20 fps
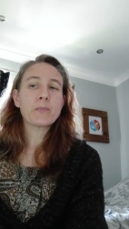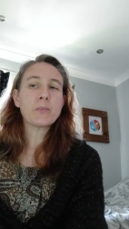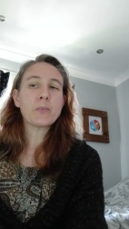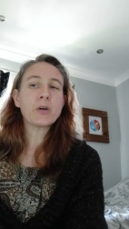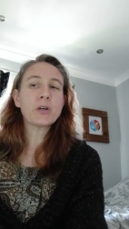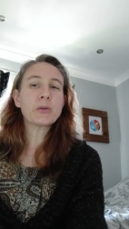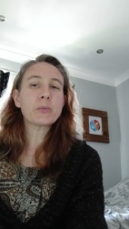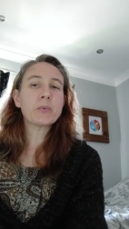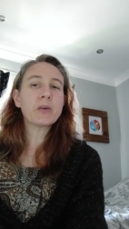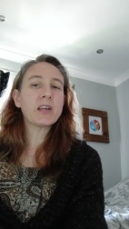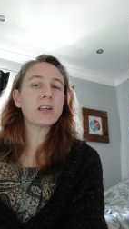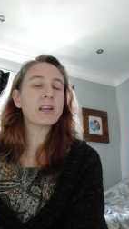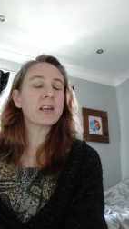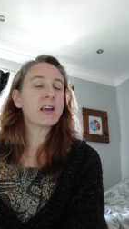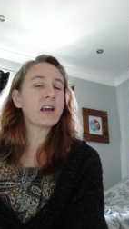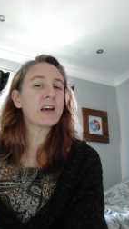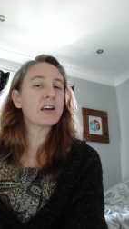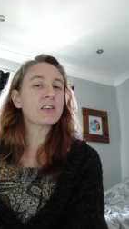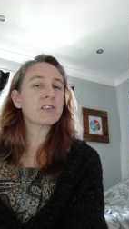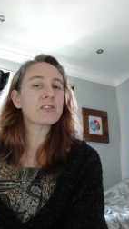but pick
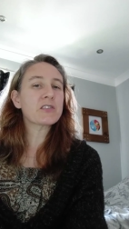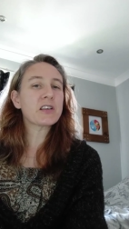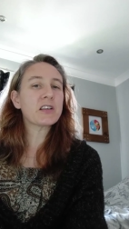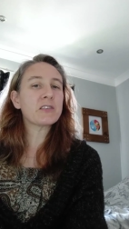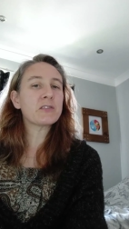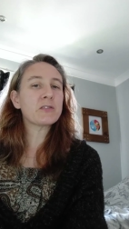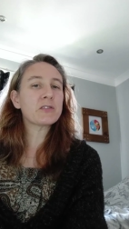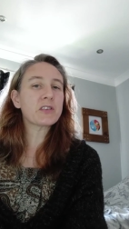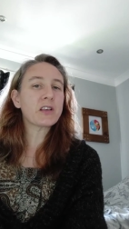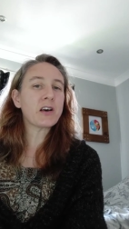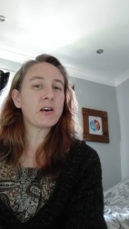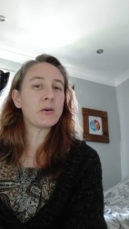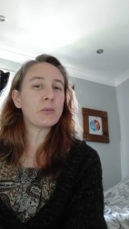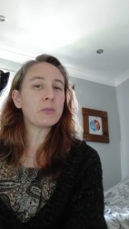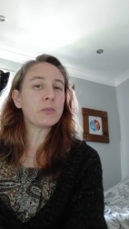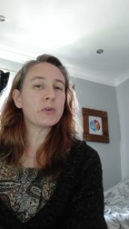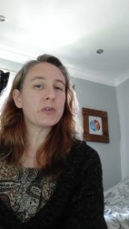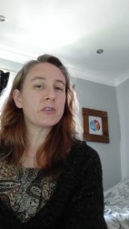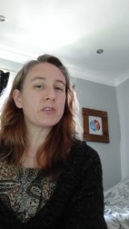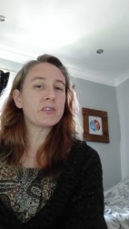ourselves up
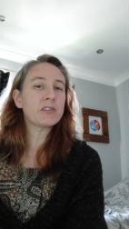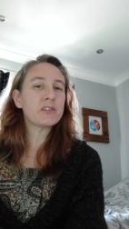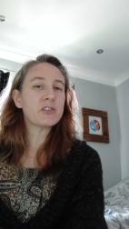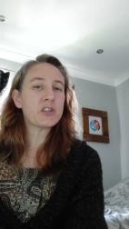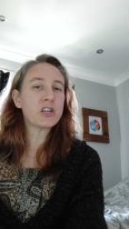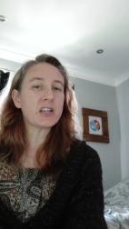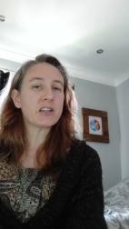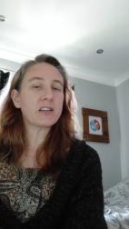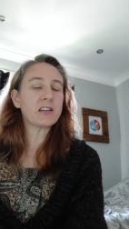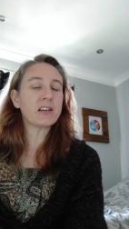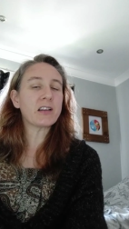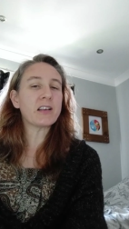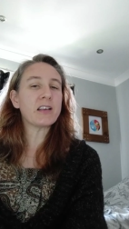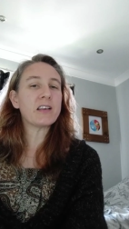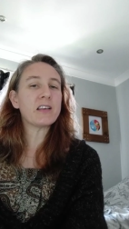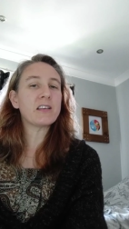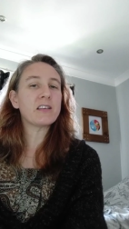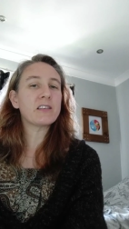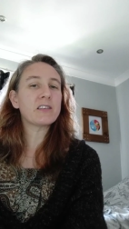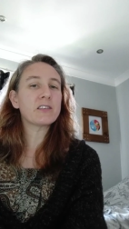
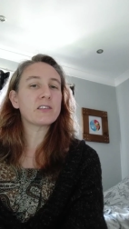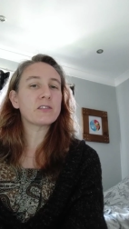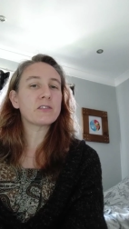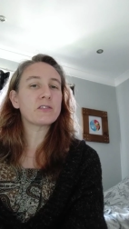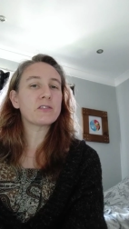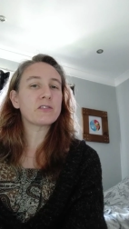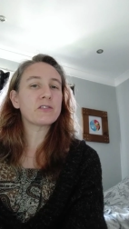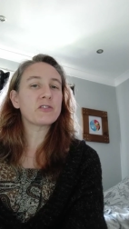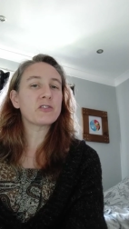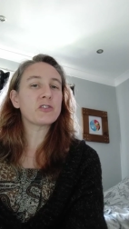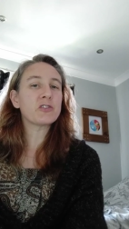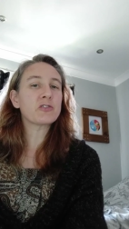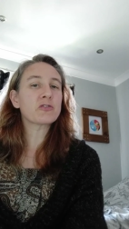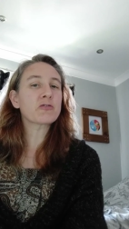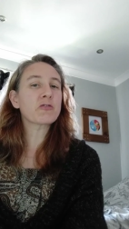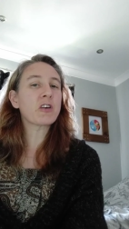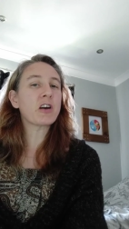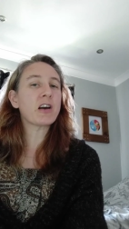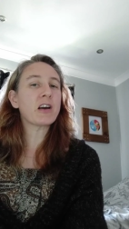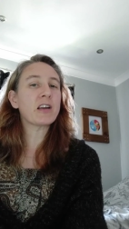gently to
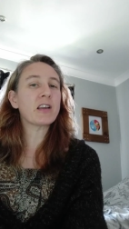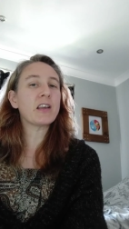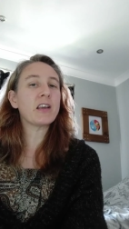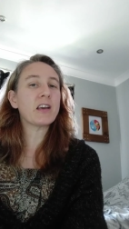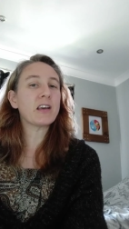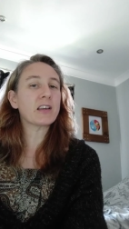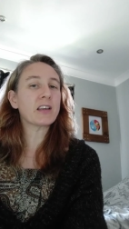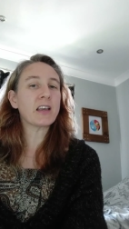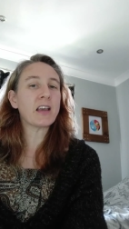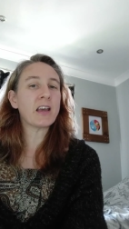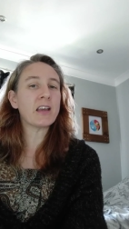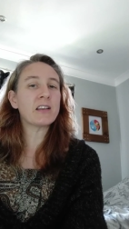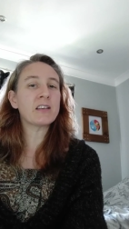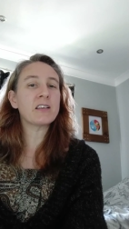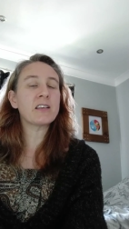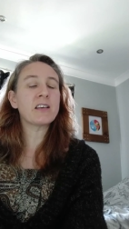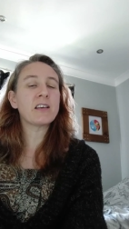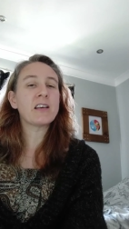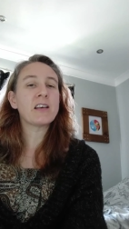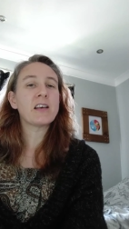try
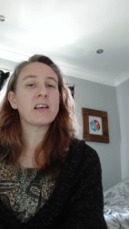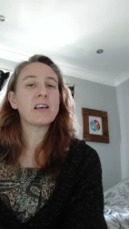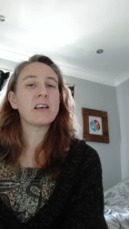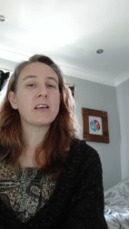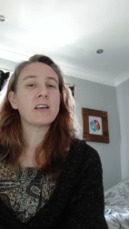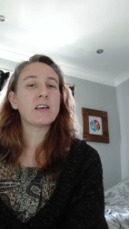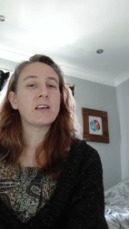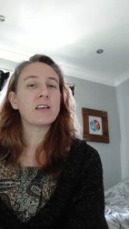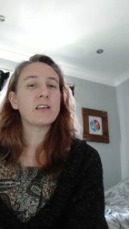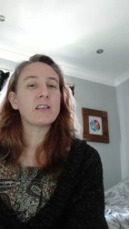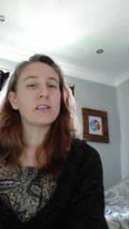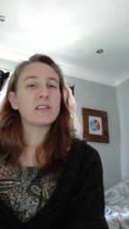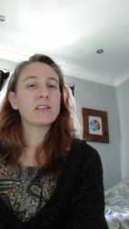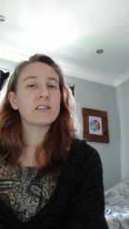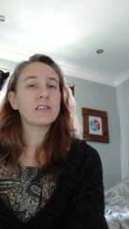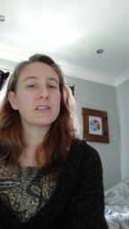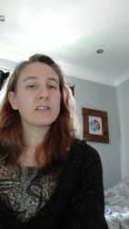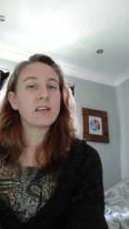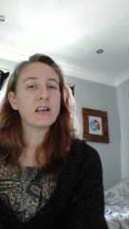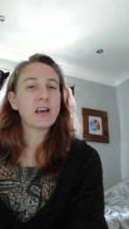again
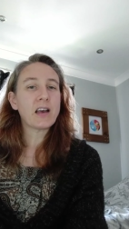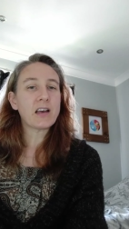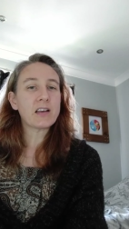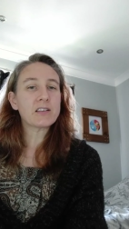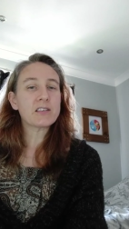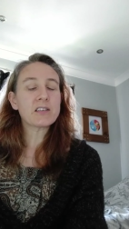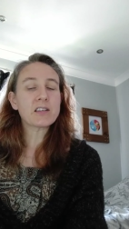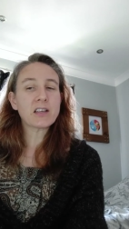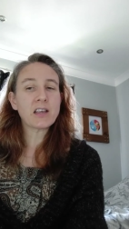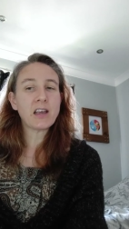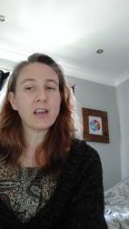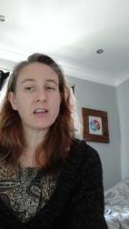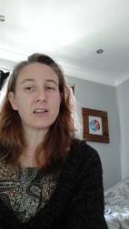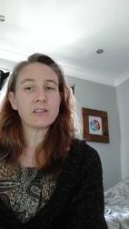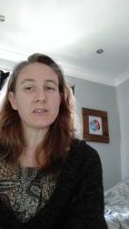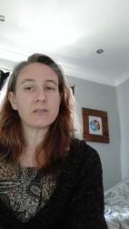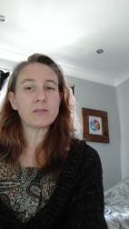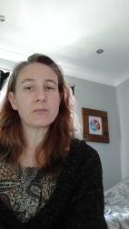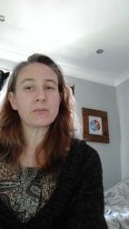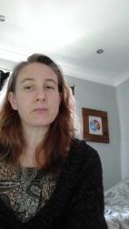and
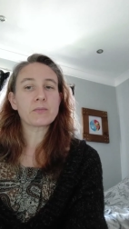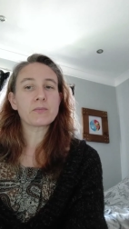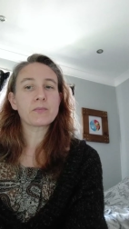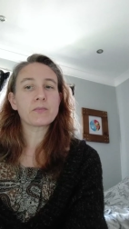again,